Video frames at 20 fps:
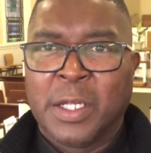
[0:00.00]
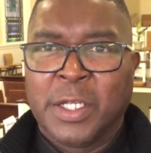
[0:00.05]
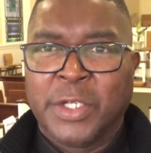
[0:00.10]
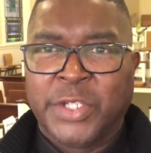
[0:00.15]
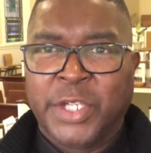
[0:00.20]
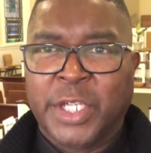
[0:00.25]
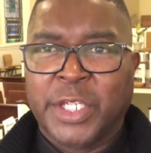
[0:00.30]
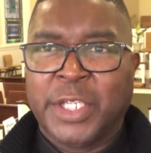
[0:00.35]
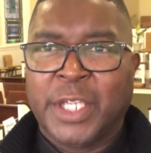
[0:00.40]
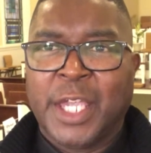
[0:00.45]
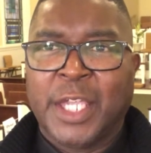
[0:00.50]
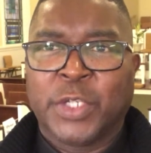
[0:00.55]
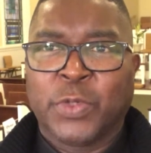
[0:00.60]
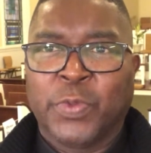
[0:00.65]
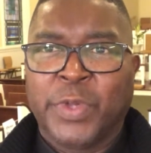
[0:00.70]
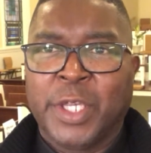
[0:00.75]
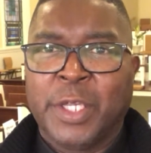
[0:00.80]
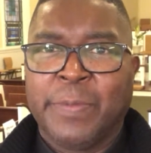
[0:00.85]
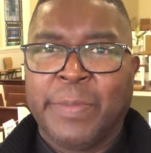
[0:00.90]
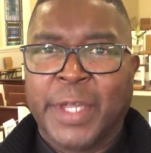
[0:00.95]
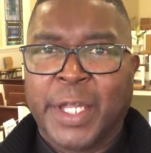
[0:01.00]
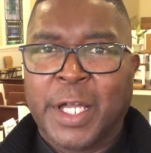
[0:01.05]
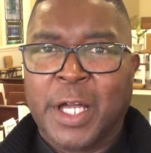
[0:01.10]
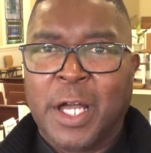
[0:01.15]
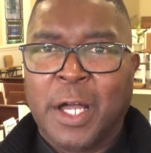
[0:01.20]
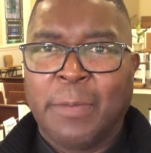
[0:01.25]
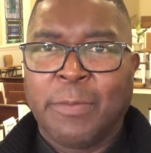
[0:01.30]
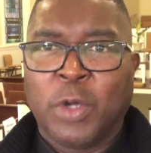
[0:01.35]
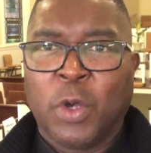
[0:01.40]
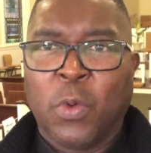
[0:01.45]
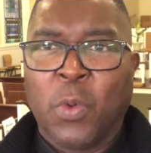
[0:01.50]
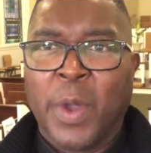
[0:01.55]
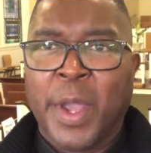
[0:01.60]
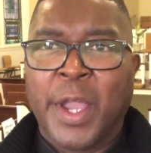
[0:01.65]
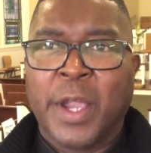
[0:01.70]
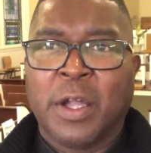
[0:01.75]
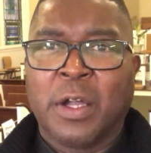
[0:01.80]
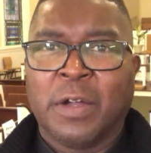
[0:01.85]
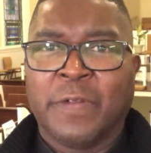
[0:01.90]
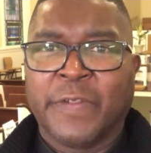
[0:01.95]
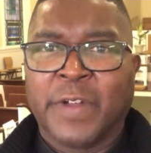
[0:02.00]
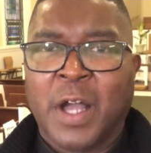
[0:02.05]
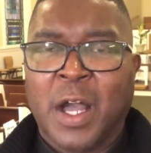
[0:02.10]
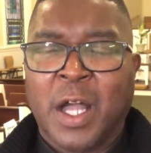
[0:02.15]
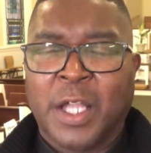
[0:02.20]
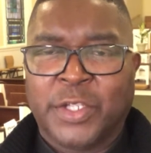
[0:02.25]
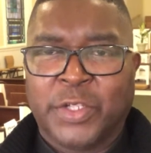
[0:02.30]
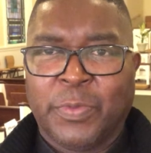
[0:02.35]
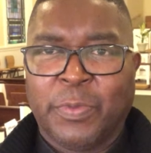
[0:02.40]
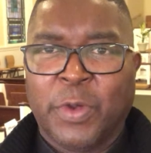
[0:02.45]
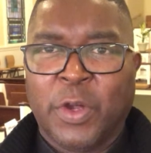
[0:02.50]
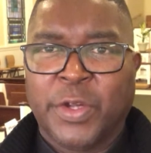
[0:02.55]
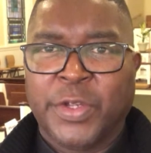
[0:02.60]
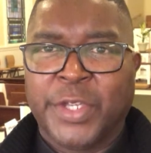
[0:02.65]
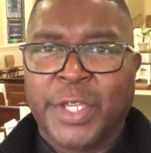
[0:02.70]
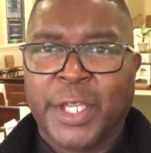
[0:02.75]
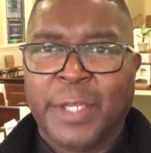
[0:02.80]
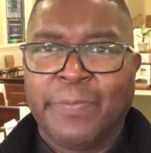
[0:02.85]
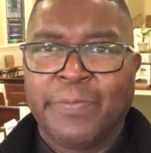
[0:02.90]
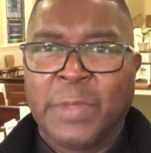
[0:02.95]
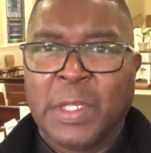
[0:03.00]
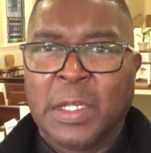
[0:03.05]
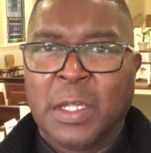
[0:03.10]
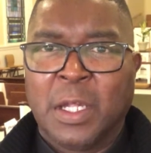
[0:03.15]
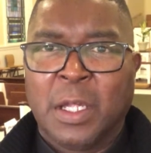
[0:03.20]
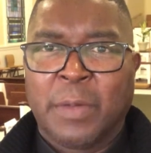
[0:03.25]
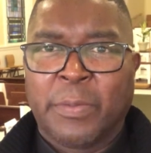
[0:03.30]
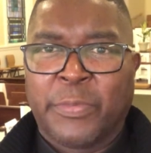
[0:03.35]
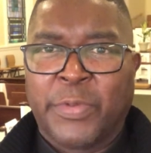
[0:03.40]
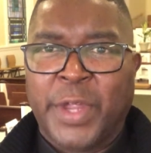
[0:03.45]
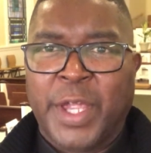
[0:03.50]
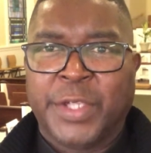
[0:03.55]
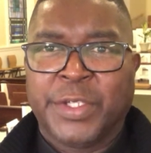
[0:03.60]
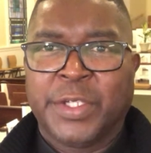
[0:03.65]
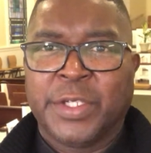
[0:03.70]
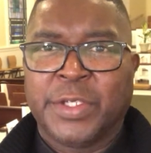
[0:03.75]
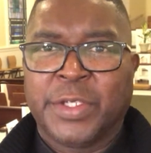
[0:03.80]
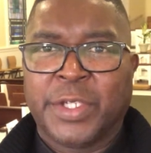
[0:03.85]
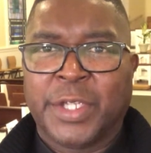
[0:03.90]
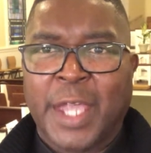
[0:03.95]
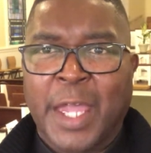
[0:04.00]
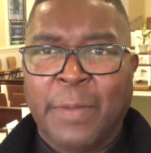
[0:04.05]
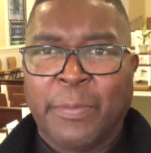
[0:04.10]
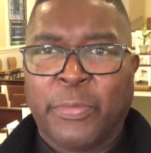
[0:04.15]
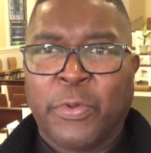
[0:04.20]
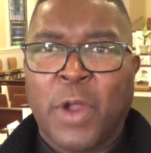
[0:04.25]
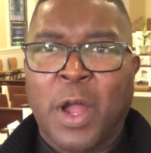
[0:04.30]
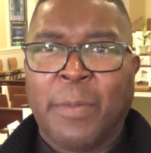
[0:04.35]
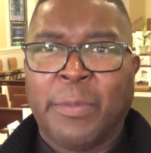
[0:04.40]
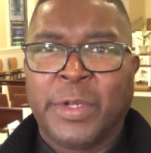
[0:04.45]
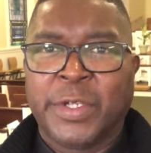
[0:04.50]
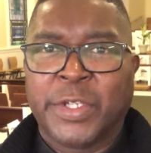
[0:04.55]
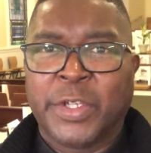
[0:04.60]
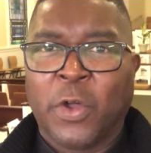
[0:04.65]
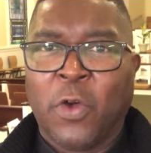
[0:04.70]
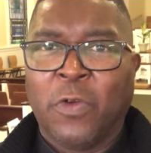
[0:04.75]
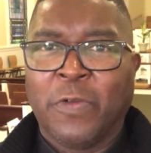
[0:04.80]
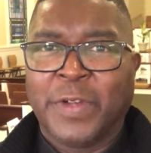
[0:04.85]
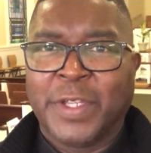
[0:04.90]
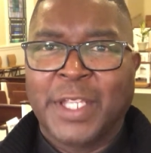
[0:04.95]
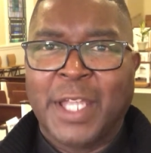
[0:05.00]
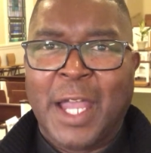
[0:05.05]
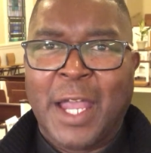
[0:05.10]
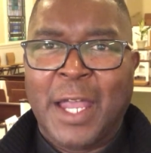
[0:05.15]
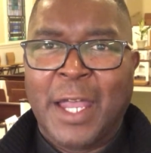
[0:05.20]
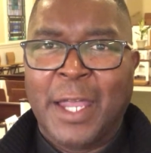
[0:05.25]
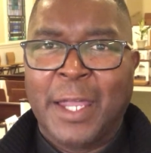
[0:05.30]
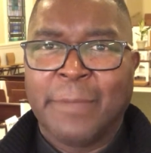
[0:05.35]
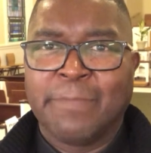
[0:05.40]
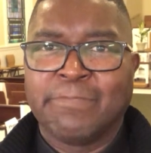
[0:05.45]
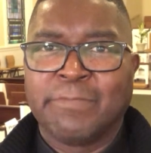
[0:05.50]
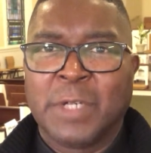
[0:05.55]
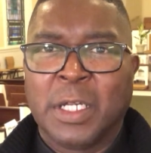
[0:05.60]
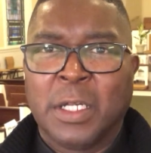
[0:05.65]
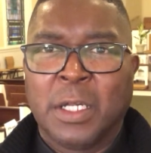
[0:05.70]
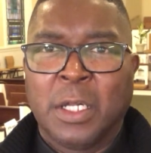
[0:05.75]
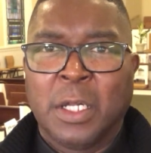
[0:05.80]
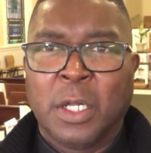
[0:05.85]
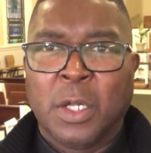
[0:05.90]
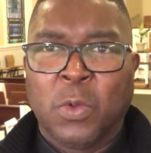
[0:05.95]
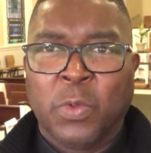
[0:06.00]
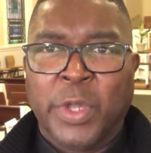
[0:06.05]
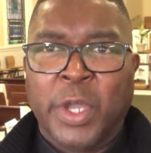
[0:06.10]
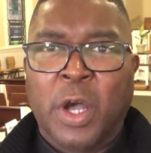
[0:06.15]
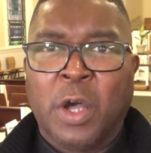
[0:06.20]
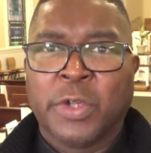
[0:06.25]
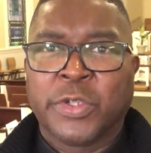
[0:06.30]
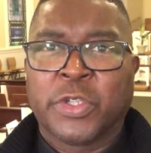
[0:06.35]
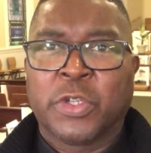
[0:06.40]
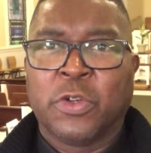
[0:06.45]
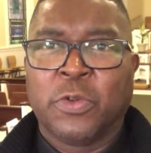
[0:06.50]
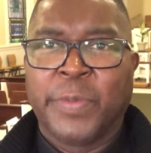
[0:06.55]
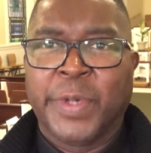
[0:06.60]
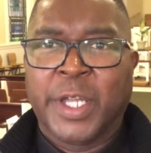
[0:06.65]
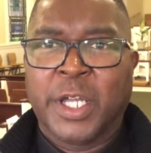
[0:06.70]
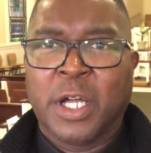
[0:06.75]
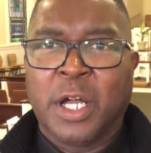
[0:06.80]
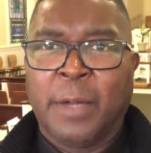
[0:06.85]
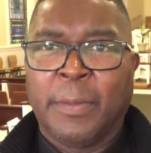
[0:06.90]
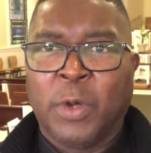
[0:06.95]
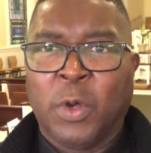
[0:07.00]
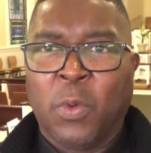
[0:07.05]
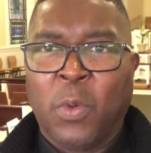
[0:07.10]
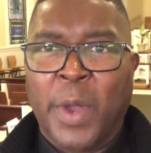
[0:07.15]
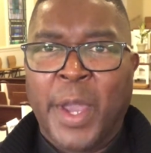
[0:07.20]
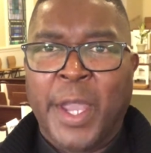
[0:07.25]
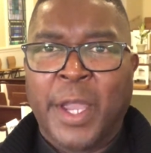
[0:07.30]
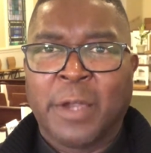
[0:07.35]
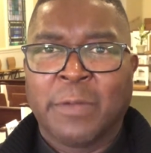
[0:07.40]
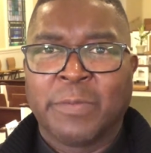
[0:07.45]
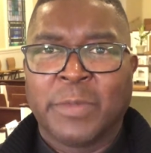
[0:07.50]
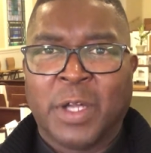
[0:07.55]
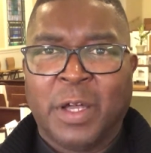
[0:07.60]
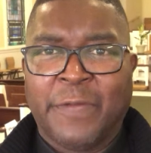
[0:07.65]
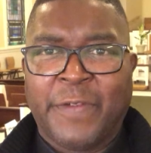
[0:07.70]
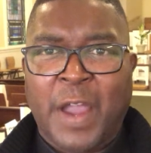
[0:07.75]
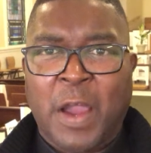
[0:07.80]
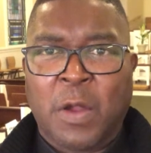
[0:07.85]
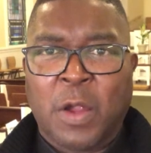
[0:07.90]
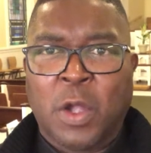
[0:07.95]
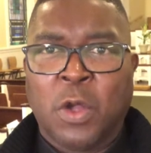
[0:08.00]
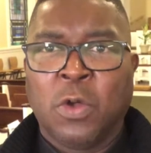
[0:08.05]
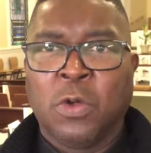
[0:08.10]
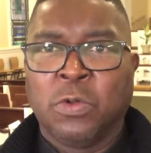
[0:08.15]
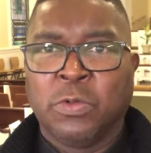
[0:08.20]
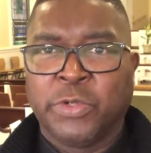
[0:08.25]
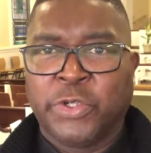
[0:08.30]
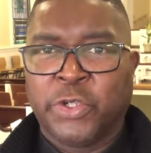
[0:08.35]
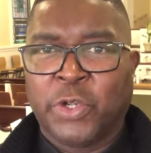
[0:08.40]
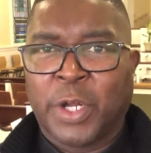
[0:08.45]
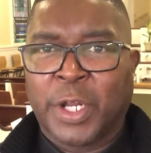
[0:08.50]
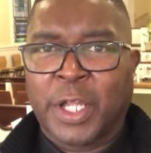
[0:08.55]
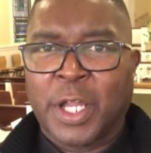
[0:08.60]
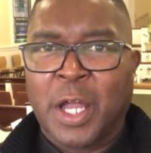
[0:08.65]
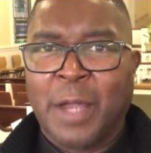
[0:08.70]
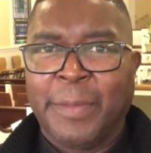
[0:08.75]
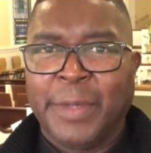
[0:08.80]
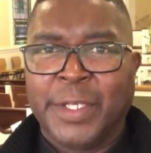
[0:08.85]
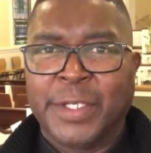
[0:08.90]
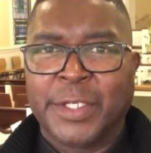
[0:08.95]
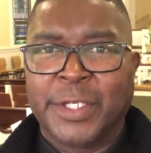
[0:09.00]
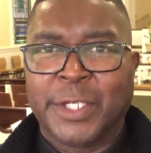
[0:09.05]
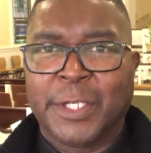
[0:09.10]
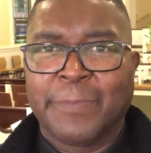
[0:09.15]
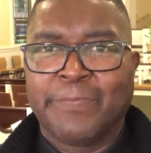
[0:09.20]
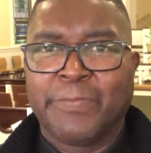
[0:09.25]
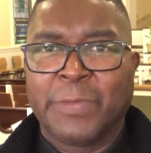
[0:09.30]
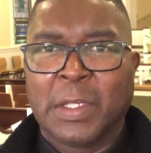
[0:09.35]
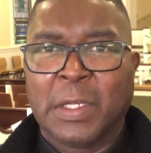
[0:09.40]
Just as we become aware of God's mercy, presence, and promise over time, we also become aware of our own shortcomings.